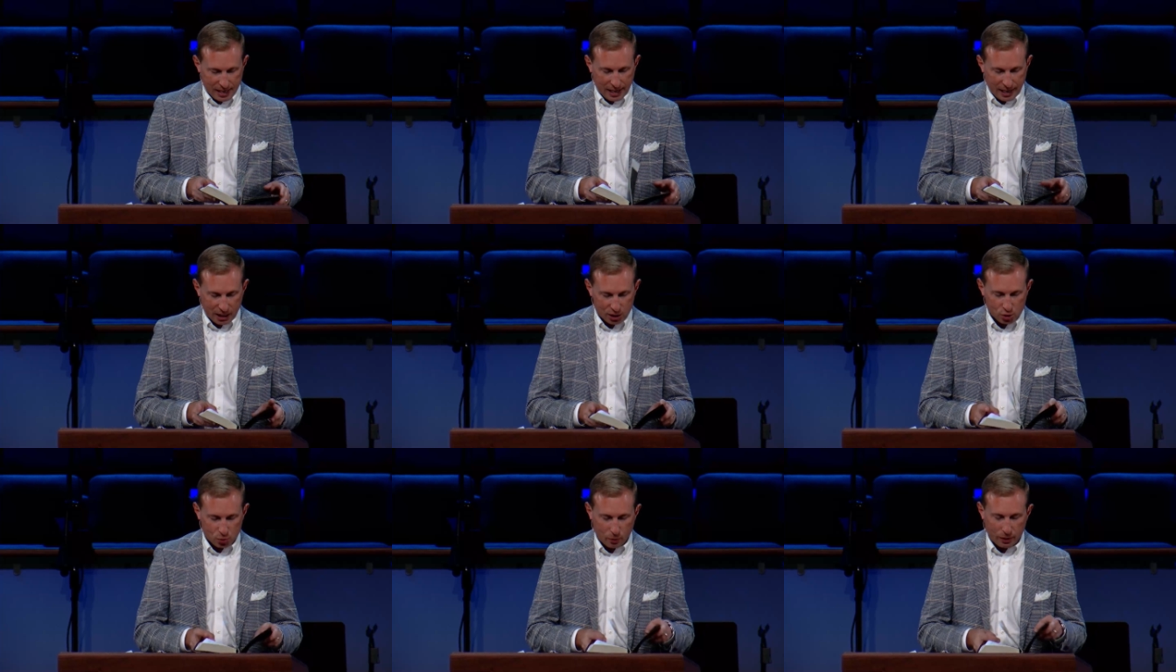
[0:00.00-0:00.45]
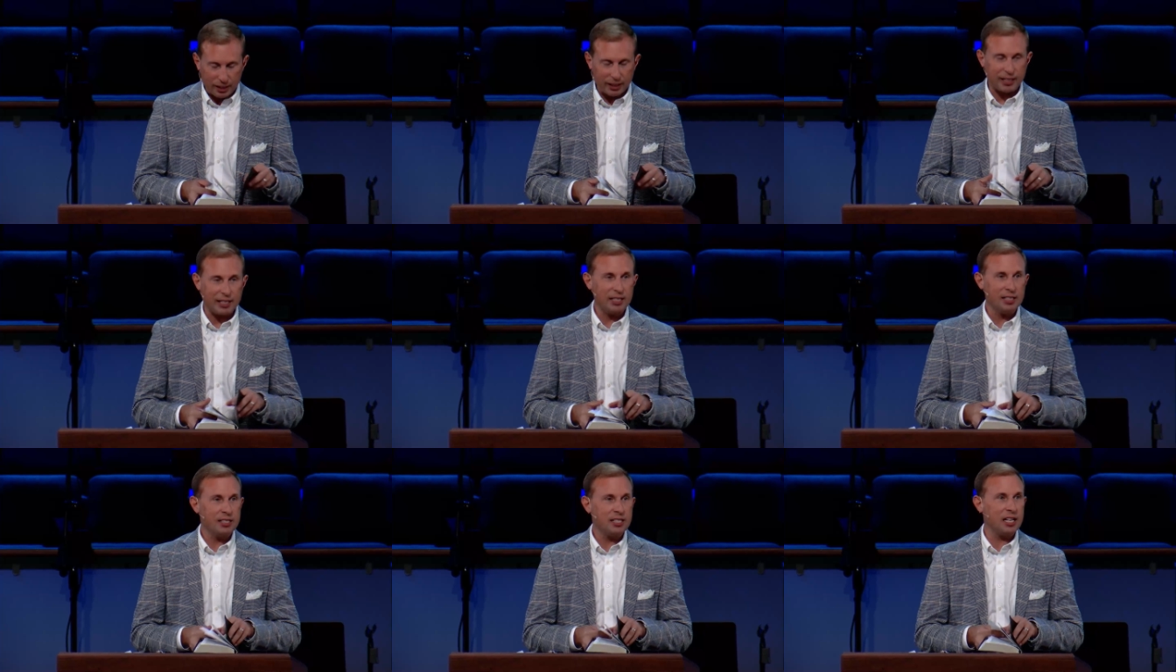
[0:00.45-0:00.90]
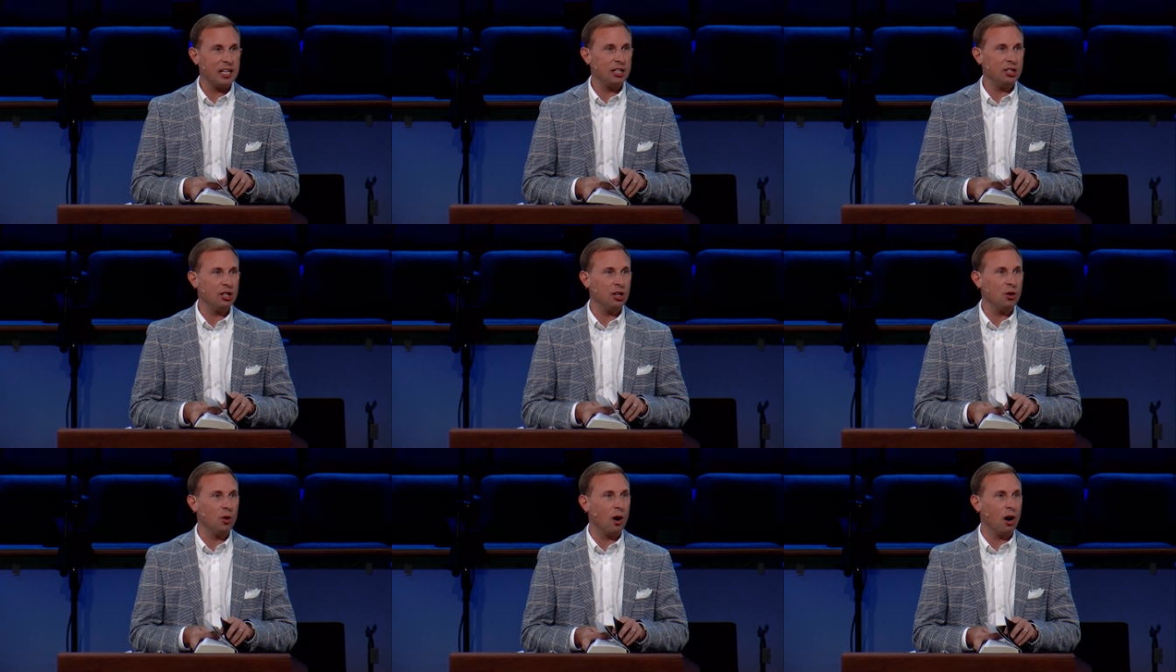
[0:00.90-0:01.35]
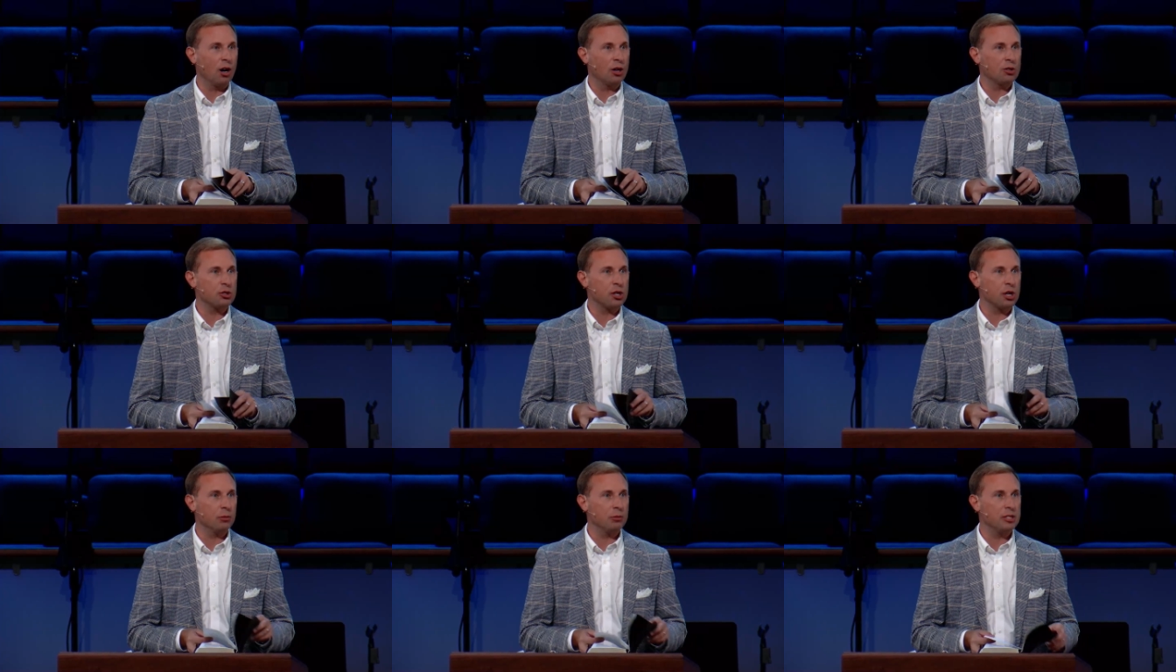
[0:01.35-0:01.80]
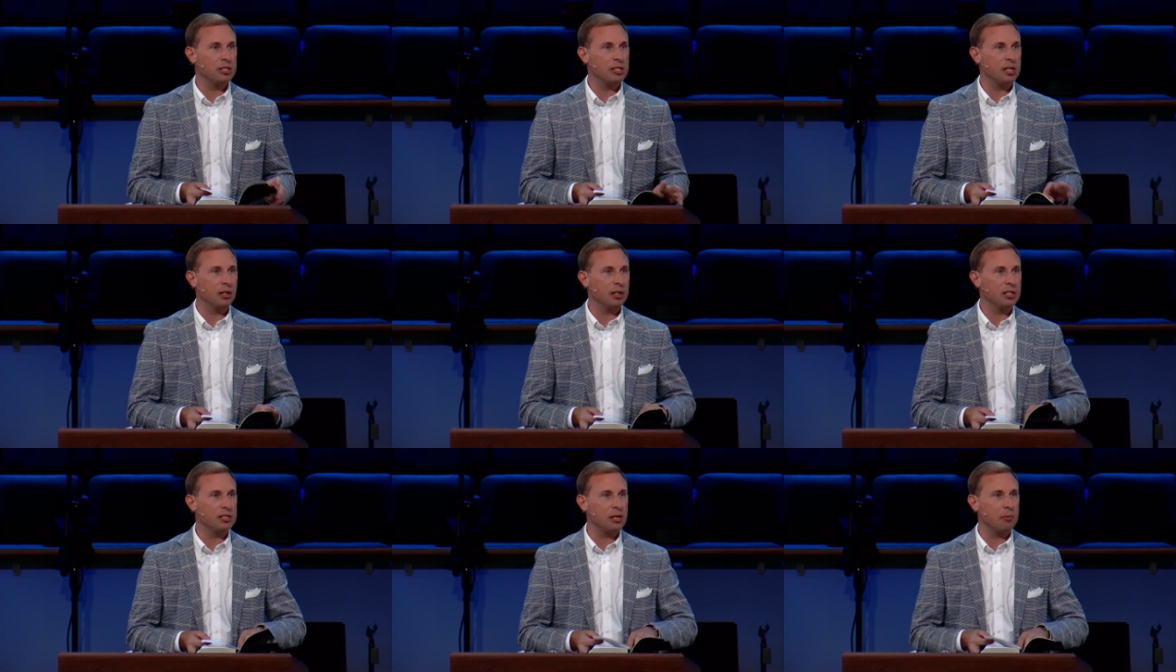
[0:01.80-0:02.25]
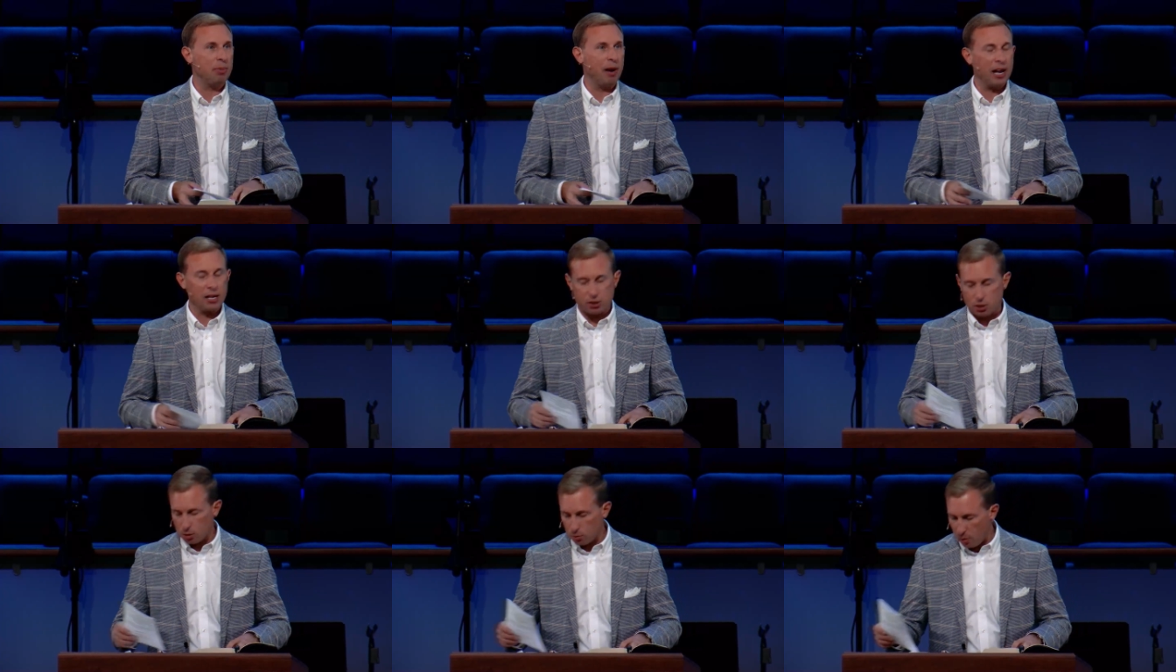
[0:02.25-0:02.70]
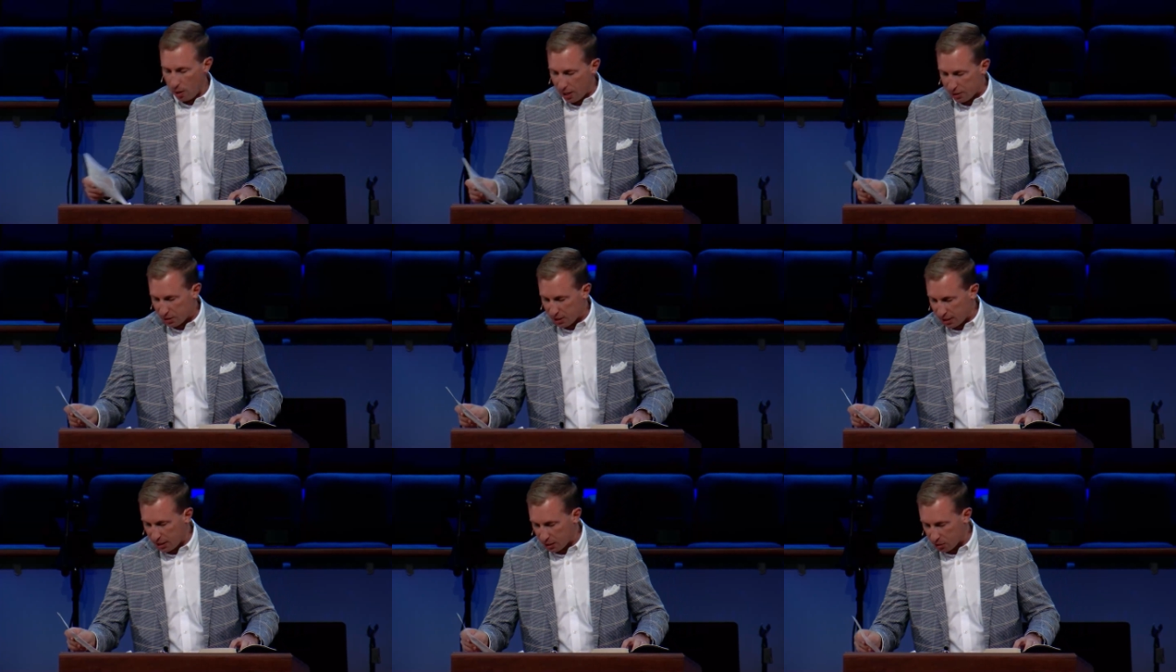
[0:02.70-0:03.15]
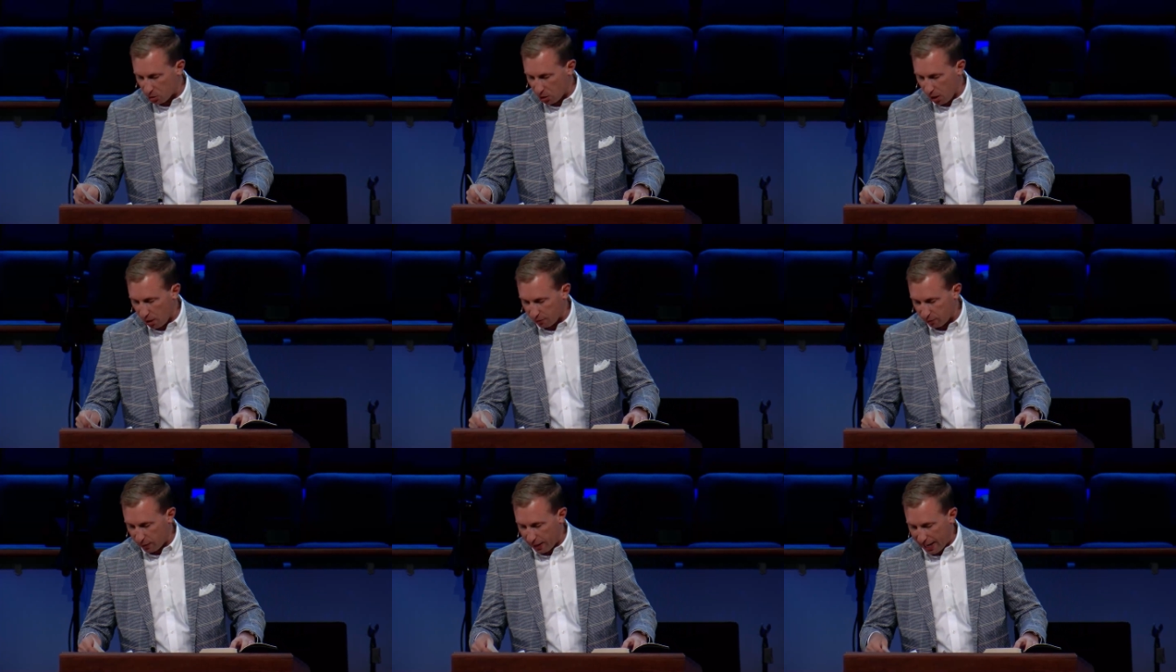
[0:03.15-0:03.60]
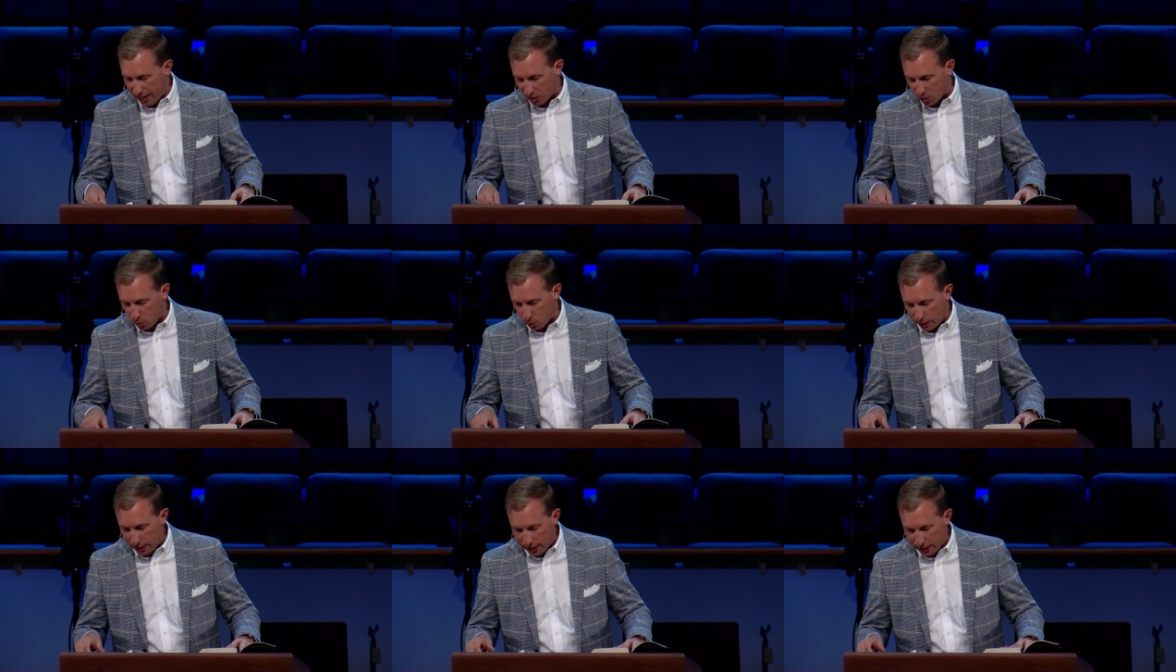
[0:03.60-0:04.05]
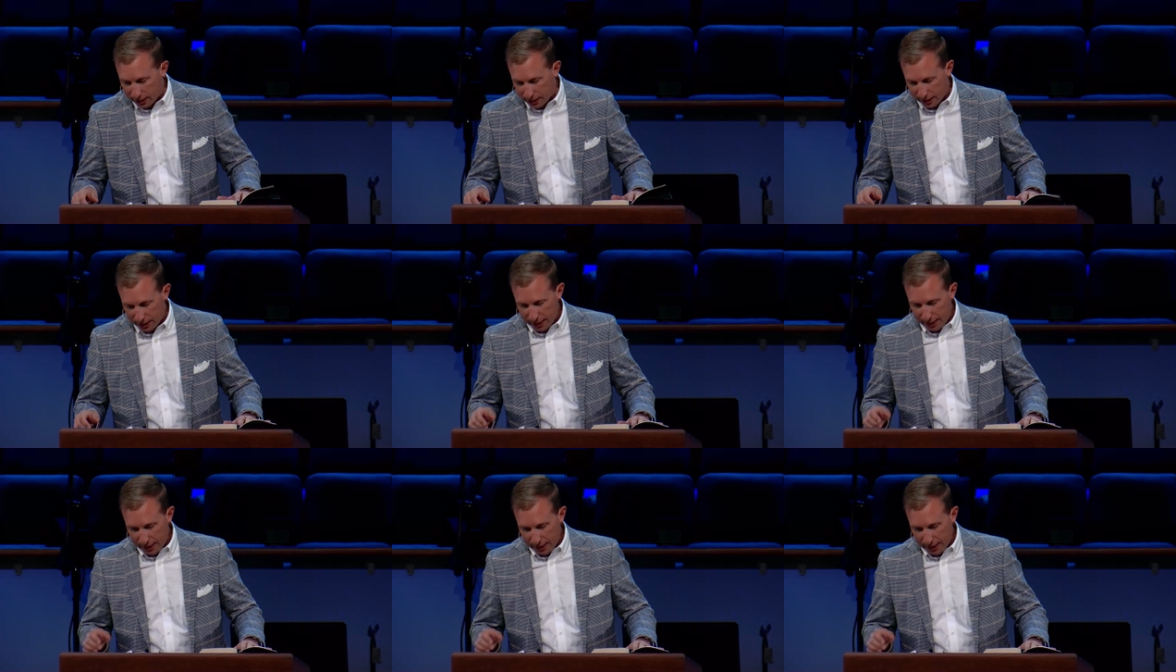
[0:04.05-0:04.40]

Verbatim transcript: as we continue our sermon series that Pastor Russ kicked off last week